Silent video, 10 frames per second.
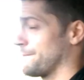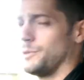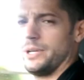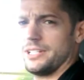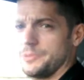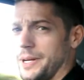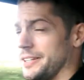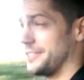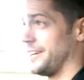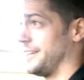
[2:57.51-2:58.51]
Where do spiders
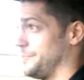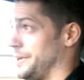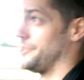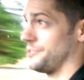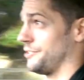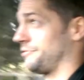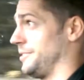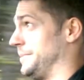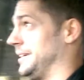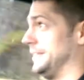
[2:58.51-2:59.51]
get their patience from, huh?